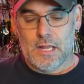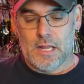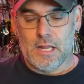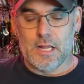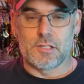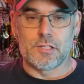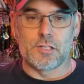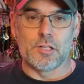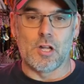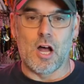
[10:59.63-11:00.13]

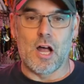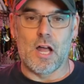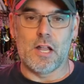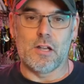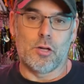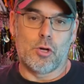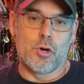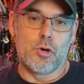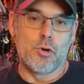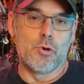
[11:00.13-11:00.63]
it's not
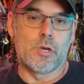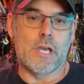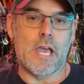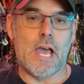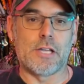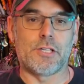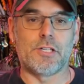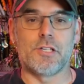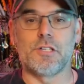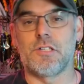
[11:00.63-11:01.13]
who
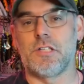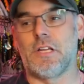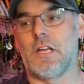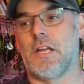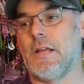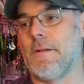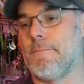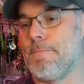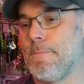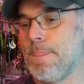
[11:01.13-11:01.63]
catches it